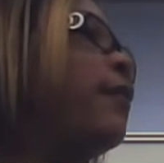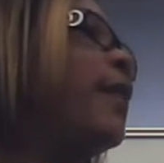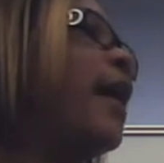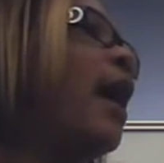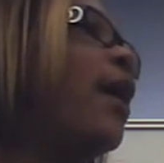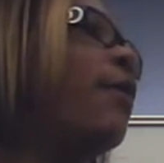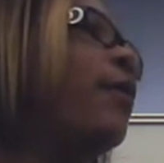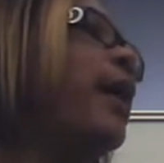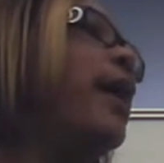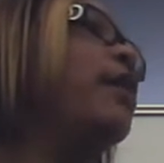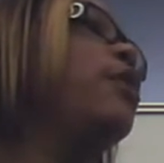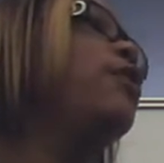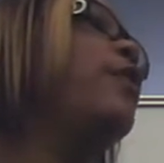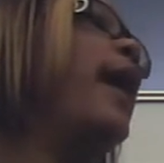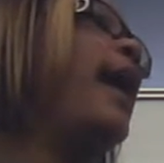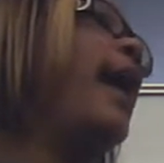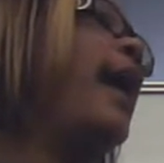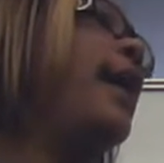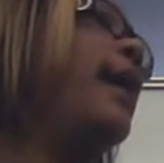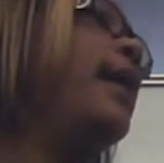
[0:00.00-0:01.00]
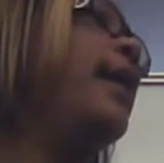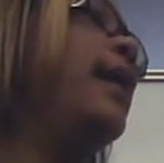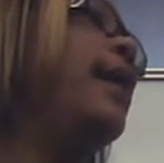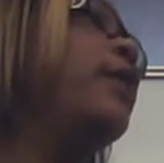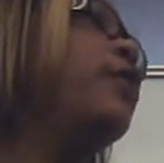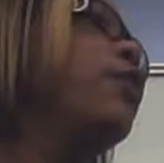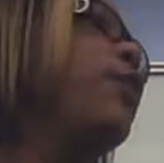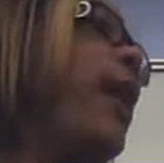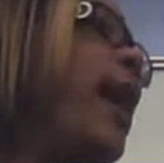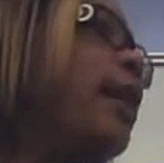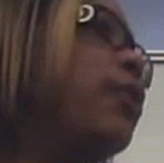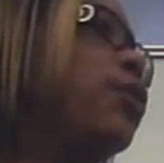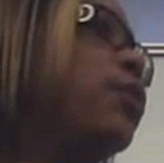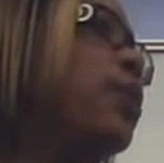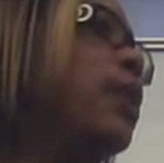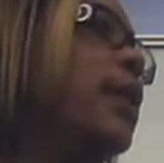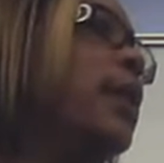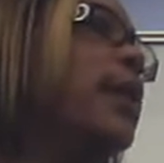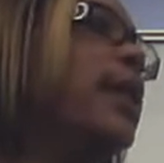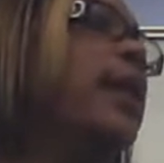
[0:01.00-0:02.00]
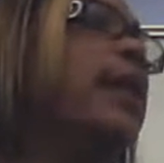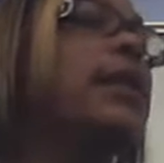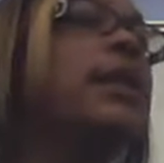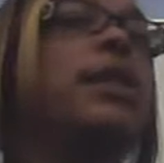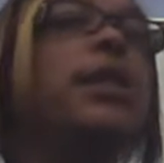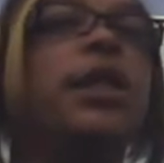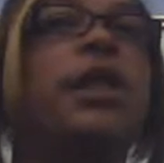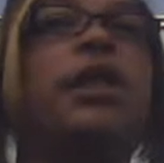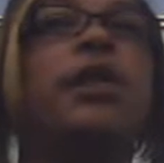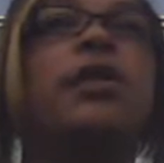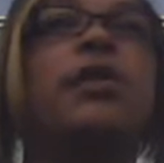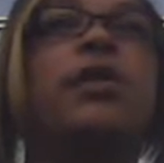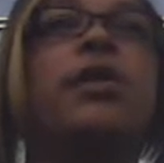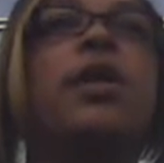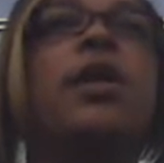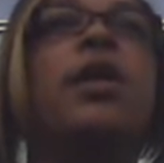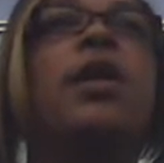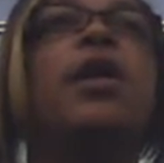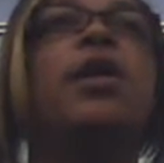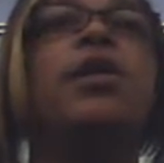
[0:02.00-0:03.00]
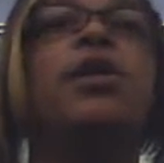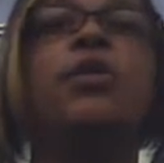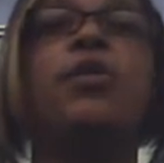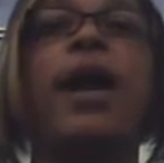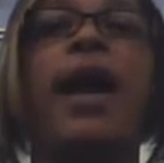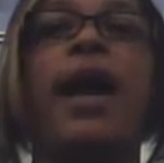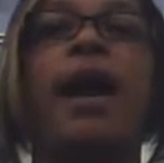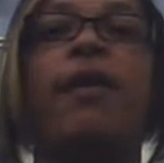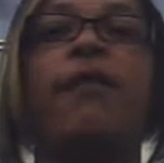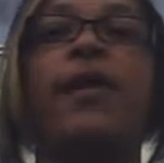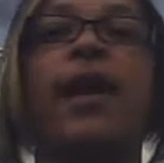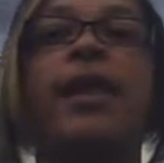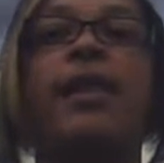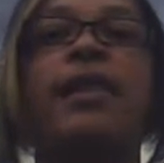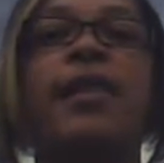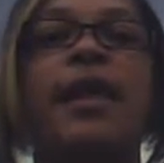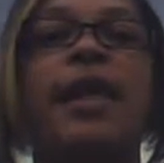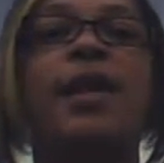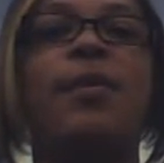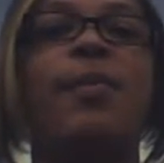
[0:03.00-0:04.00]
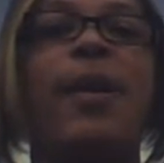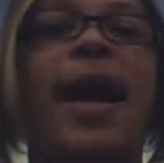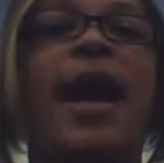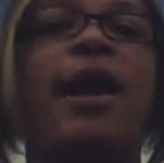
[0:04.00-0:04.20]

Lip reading: the flour and you add it in gradually until you have a thick